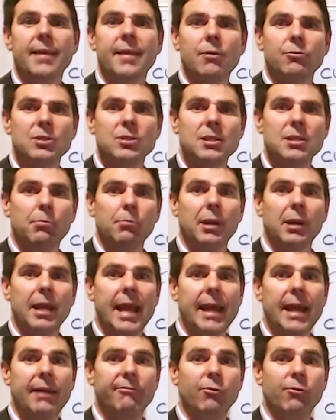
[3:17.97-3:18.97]
That was the
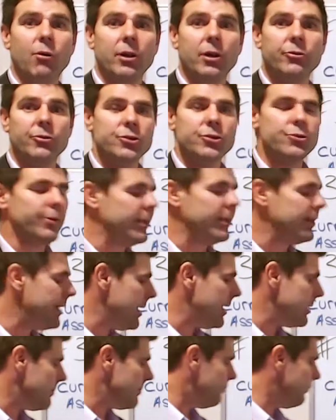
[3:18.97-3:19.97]
plan,
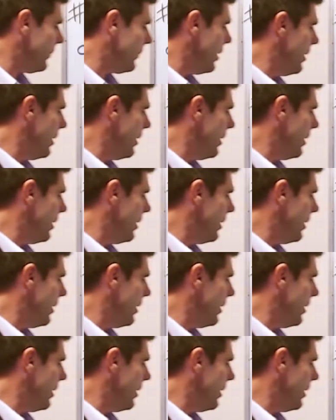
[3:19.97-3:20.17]
$420,000.